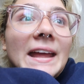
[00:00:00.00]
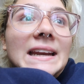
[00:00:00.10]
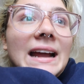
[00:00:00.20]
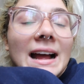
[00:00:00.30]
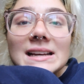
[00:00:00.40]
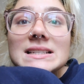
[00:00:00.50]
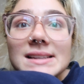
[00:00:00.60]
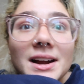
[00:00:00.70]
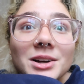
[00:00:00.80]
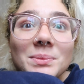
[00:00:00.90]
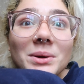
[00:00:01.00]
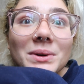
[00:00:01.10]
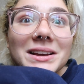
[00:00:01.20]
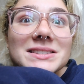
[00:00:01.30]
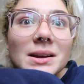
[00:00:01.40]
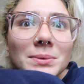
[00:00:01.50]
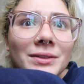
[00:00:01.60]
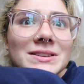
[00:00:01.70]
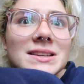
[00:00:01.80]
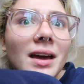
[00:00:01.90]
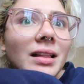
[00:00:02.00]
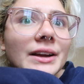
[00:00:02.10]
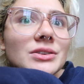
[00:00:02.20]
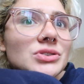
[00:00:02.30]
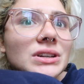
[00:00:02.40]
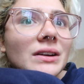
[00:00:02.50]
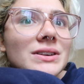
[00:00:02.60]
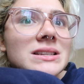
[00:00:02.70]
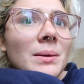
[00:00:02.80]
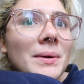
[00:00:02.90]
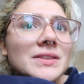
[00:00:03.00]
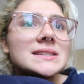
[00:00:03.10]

And it kind of scared me when I stepped on the scale. I usually never step on the